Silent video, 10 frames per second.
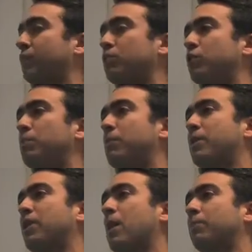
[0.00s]
from GDP
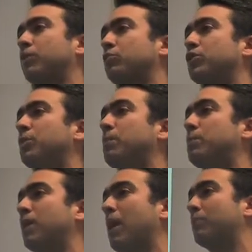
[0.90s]
per capita to GDP
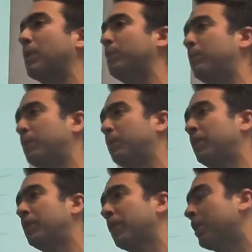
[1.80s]
per capita
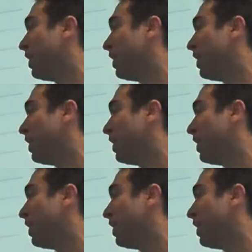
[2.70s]
PPP,